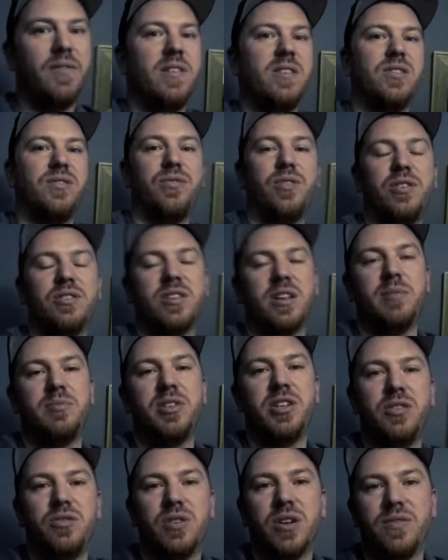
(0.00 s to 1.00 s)
It's the first time
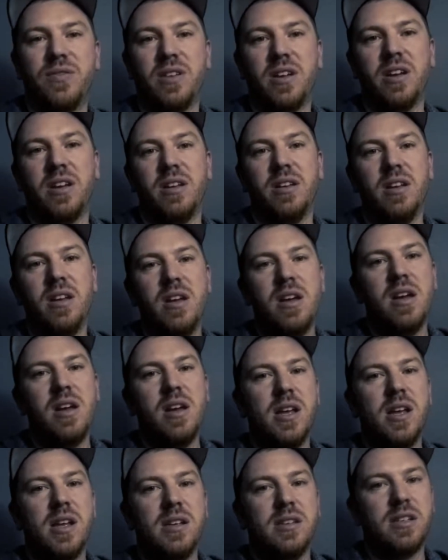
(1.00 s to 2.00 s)
she's driven it
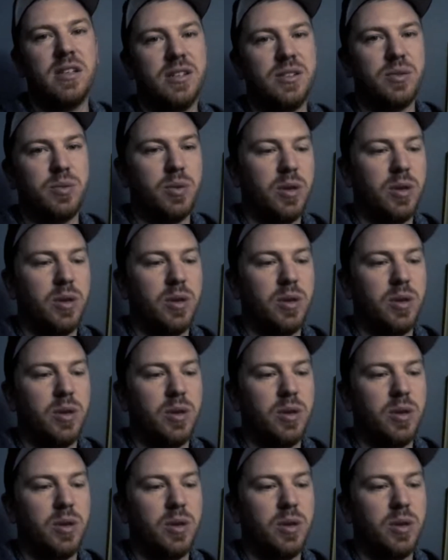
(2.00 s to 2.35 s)
since